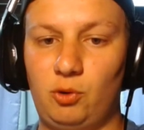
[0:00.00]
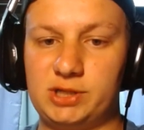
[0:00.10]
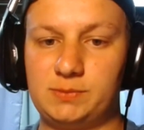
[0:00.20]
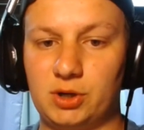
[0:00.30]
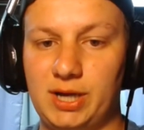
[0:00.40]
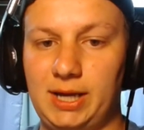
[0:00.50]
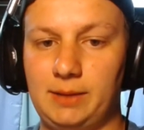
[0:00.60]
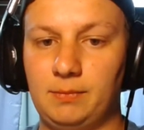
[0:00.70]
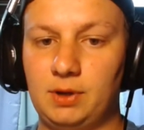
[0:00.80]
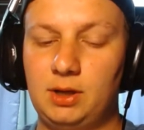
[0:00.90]
points per
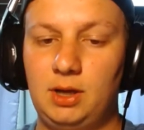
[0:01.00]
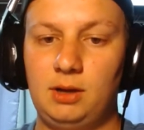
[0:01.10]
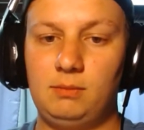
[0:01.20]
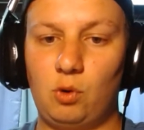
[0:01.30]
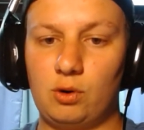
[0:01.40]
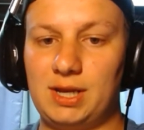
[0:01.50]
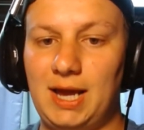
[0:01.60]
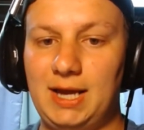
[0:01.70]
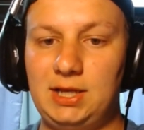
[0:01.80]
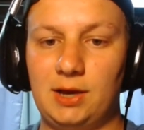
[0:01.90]
game more than
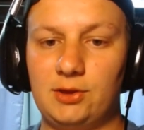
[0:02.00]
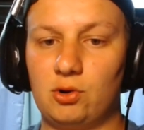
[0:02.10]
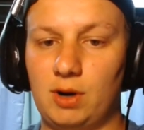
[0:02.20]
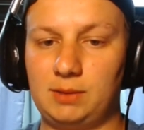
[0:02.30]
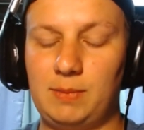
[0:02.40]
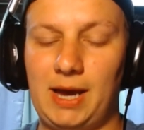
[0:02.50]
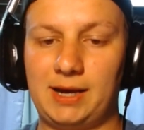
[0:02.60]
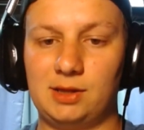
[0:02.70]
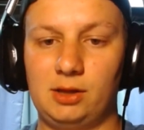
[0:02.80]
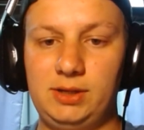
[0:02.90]
any other running
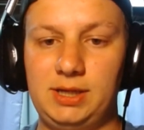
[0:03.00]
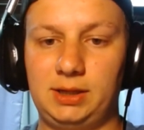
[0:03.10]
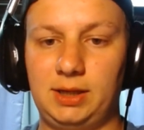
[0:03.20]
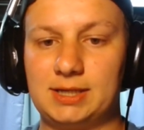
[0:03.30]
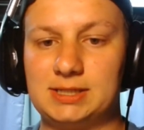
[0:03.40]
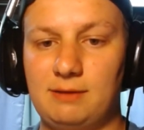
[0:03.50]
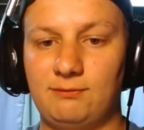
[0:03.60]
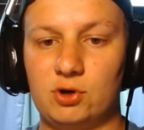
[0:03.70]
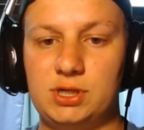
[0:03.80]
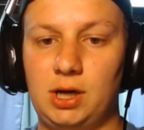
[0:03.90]
back in the league
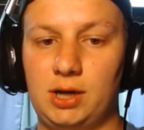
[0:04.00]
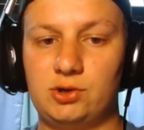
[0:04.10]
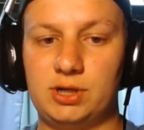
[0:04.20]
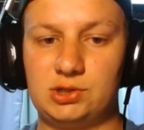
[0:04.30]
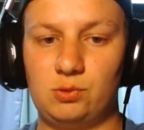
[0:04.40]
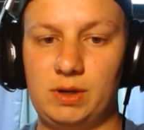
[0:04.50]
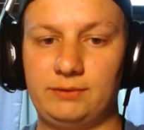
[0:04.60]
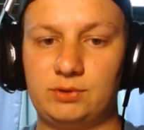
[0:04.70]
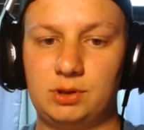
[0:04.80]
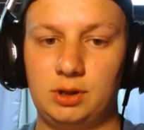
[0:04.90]
except for DeAndre
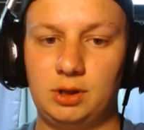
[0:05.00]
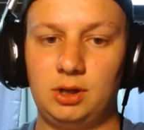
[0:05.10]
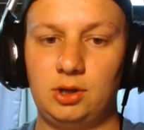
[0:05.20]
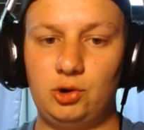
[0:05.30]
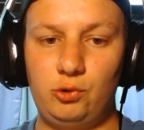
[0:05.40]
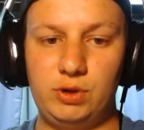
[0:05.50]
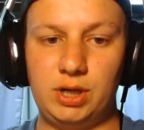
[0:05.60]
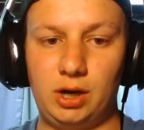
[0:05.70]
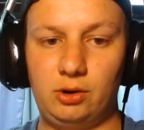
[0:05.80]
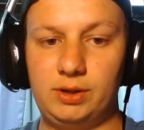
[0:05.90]
Swift, who we
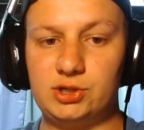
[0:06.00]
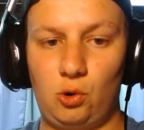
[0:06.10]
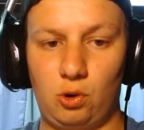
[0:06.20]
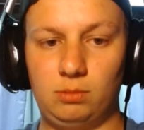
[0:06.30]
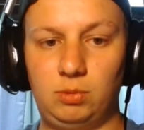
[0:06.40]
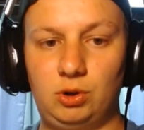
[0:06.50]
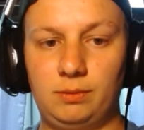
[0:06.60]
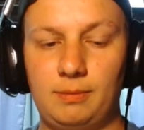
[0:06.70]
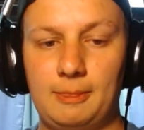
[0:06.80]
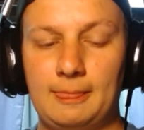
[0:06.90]
know is horrible.
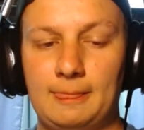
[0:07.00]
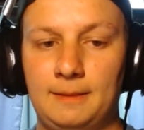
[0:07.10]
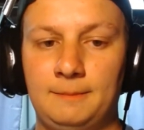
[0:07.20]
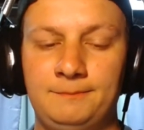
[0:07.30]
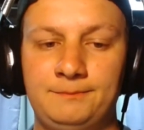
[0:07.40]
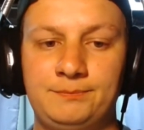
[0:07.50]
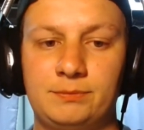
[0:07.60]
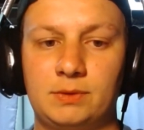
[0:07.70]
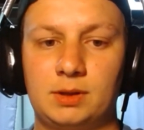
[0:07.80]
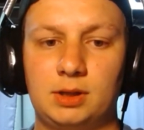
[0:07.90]

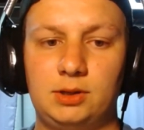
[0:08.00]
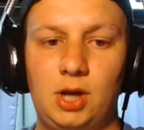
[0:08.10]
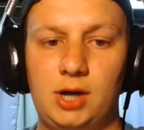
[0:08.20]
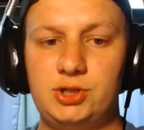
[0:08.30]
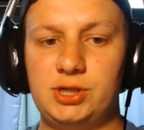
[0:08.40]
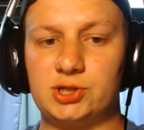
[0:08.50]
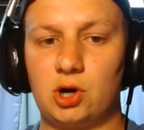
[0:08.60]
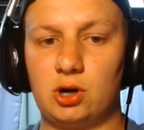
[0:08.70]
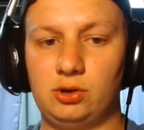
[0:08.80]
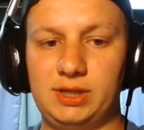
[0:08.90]
Najee is
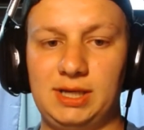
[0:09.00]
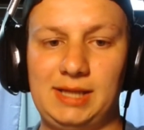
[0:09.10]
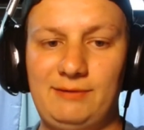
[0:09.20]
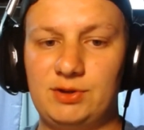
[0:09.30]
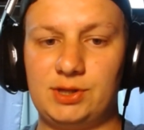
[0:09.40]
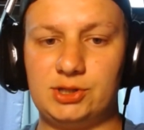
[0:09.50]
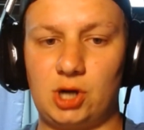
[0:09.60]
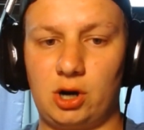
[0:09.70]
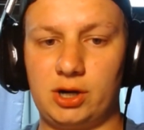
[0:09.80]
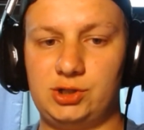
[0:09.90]
currently 11th in
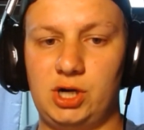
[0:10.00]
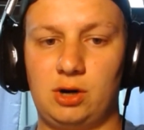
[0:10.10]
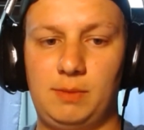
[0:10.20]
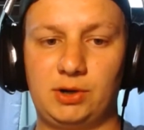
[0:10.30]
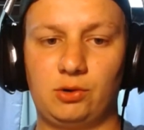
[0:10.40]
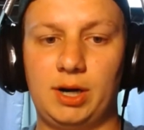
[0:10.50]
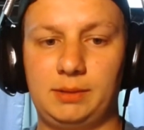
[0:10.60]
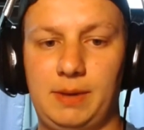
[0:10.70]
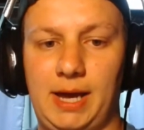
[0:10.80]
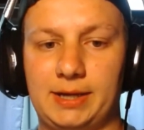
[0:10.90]
target share among
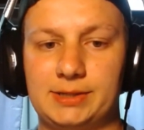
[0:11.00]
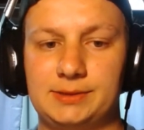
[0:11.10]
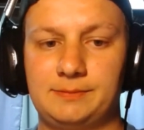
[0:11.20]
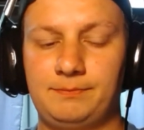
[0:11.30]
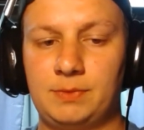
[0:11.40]
running backs.